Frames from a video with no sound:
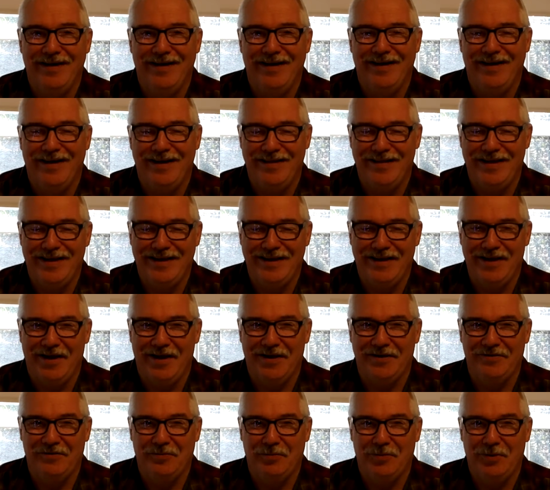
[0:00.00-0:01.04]
uh, that
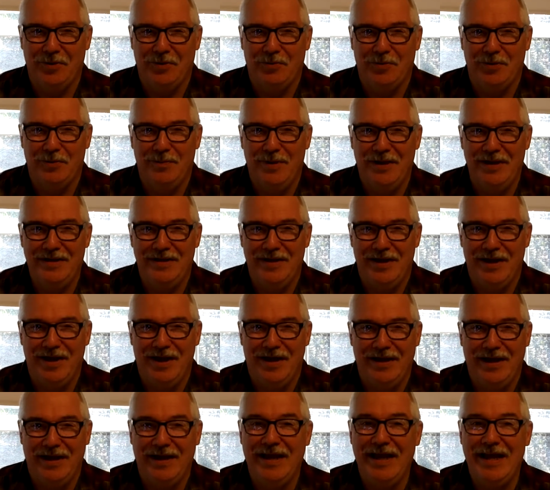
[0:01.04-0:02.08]
God's will would be
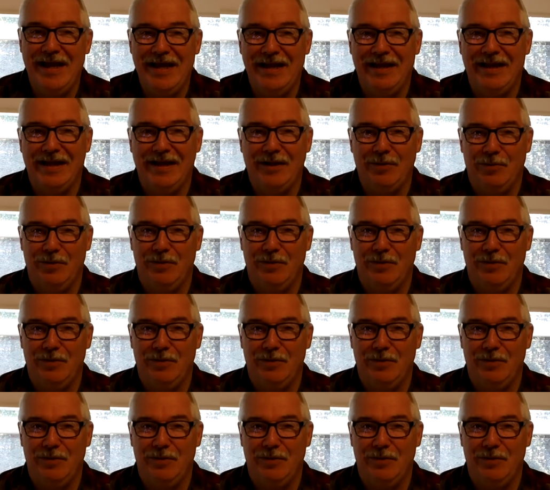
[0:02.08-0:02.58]
done and healing